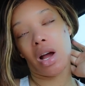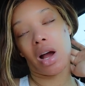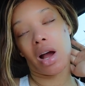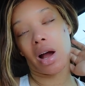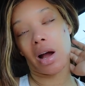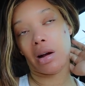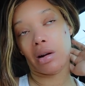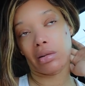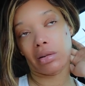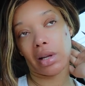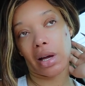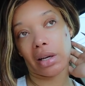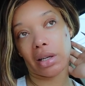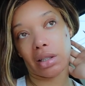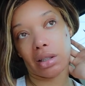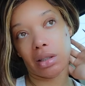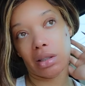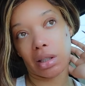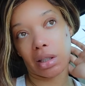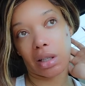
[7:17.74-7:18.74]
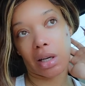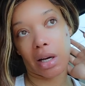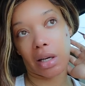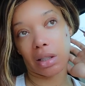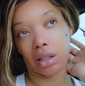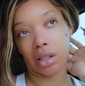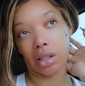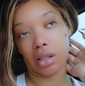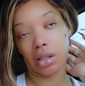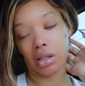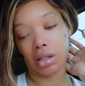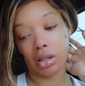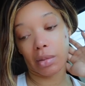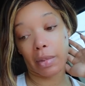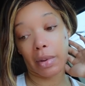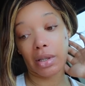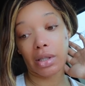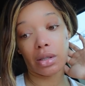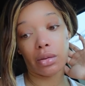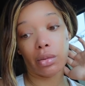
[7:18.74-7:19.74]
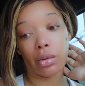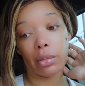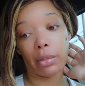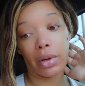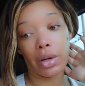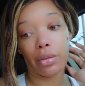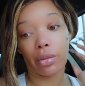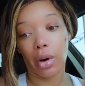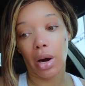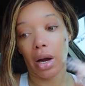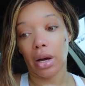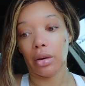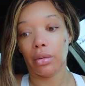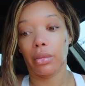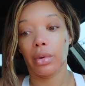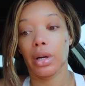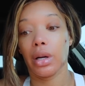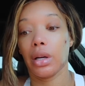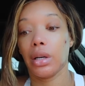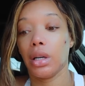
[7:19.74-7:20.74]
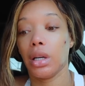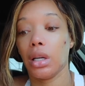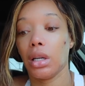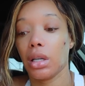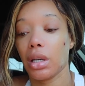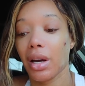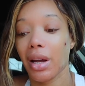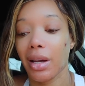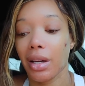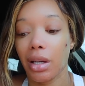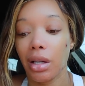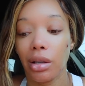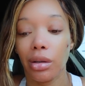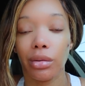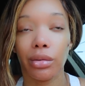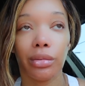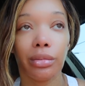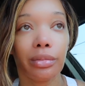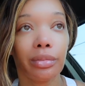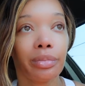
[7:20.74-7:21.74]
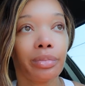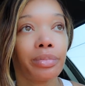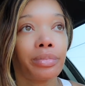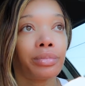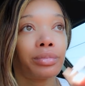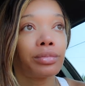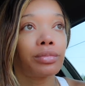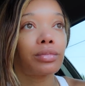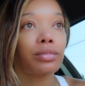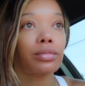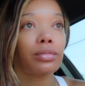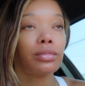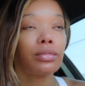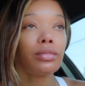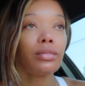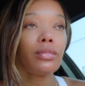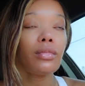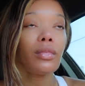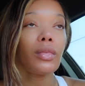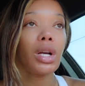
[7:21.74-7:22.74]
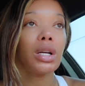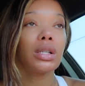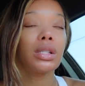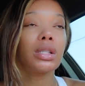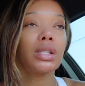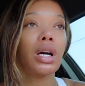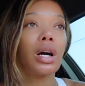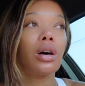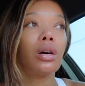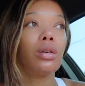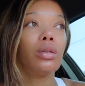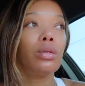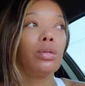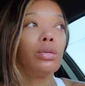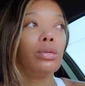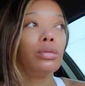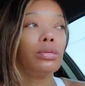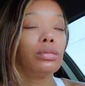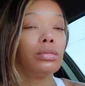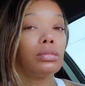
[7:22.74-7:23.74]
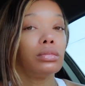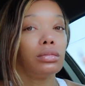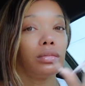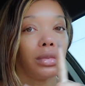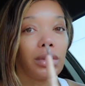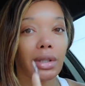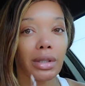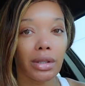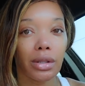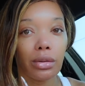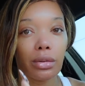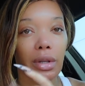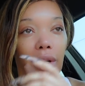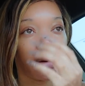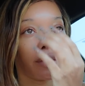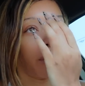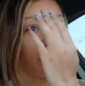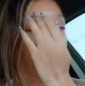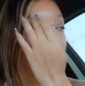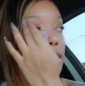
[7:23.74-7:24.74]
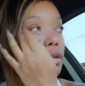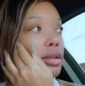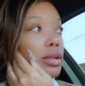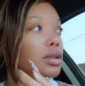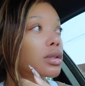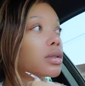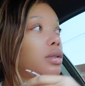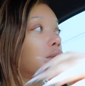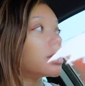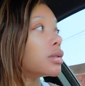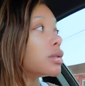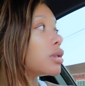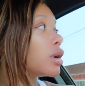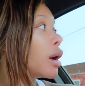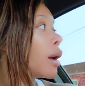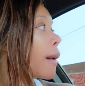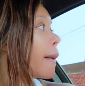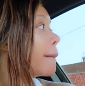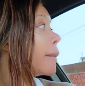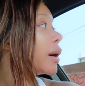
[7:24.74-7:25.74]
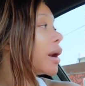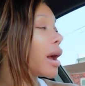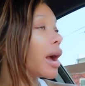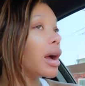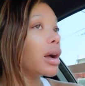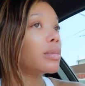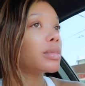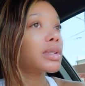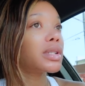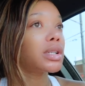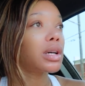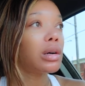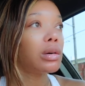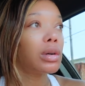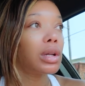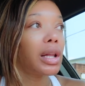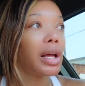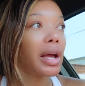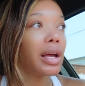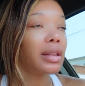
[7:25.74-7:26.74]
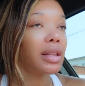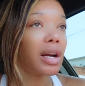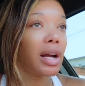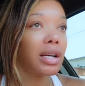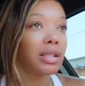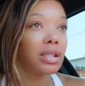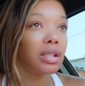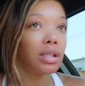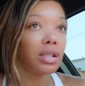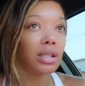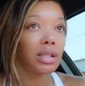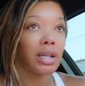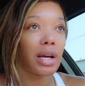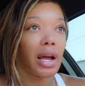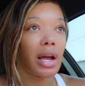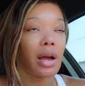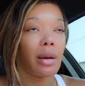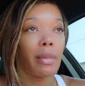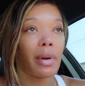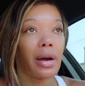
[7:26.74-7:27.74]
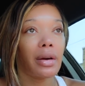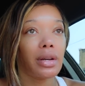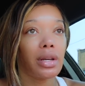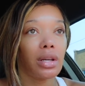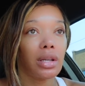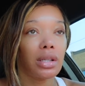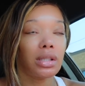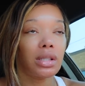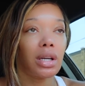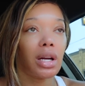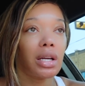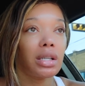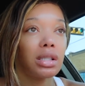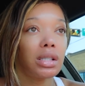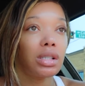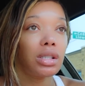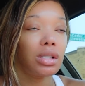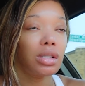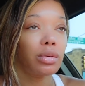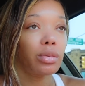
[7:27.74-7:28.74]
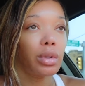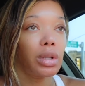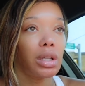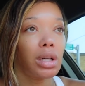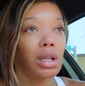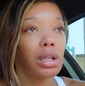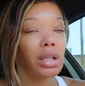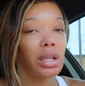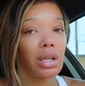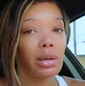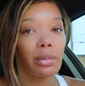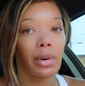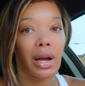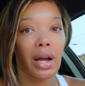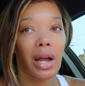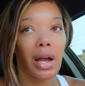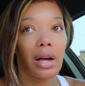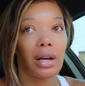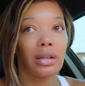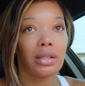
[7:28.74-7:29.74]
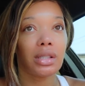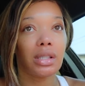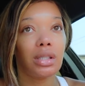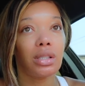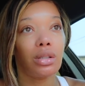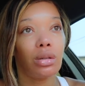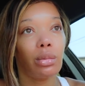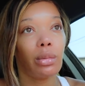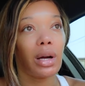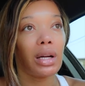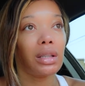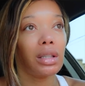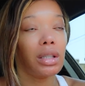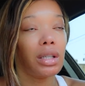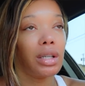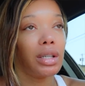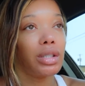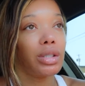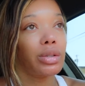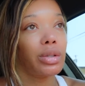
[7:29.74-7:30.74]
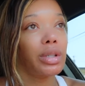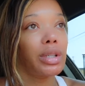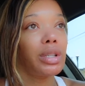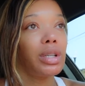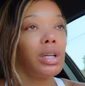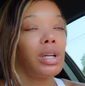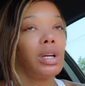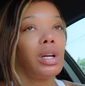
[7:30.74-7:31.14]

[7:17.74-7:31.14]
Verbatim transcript: I don't like her looking like this, especially with me riding around in it. It ain't cute. So let's do that first. But I am so glad that I took time out yesterday to just really clean my house and do my laundry,